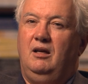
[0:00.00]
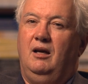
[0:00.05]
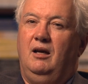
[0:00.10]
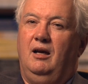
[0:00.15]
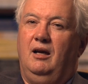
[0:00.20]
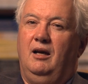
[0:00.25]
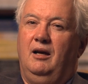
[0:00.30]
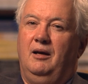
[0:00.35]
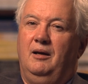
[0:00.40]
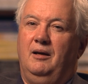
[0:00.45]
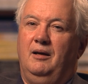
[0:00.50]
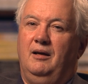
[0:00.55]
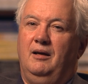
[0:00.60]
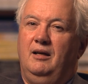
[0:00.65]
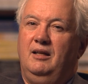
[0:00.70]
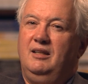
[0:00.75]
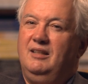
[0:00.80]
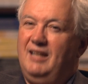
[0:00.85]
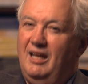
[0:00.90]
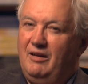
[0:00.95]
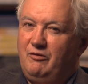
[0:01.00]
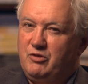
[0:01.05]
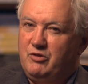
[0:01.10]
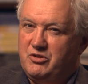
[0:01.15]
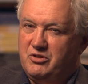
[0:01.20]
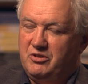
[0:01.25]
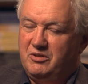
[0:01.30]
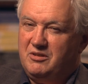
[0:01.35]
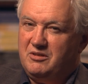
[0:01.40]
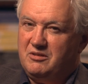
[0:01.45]
and
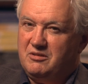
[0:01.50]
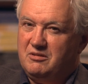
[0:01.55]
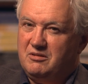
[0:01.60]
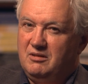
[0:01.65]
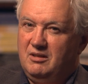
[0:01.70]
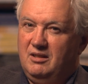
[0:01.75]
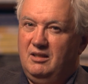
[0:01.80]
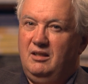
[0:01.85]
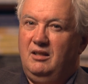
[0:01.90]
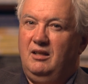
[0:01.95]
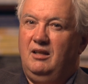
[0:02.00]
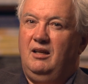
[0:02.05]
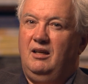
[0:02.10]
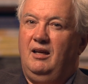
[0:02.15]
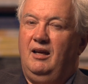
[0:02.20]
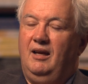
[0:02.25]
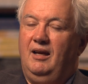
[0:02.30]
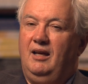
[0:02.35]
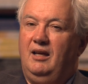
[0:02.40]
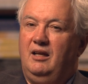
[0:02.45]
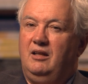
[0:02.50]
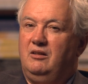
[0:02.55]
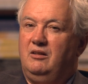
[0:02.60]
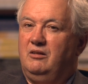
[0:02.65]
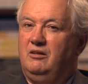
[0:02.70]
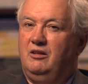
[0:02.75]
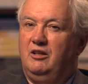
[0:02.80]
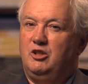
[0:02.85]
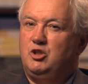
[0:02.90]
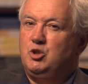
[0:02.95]
deficits
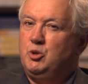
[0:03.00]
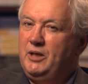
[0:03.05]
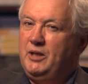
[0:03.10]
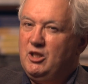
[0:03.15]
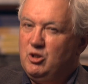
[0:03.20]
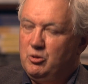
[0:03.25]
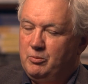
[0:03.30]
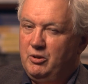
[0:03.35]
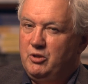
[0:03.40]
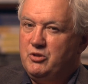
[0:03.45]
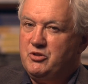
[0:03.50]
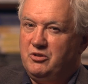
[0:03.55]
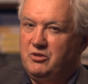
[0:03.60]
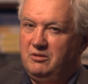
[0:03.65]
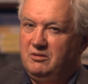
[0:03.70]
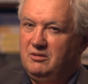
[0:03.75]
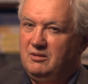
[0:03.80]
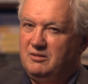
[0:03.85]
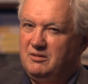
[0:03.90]
and treating the person.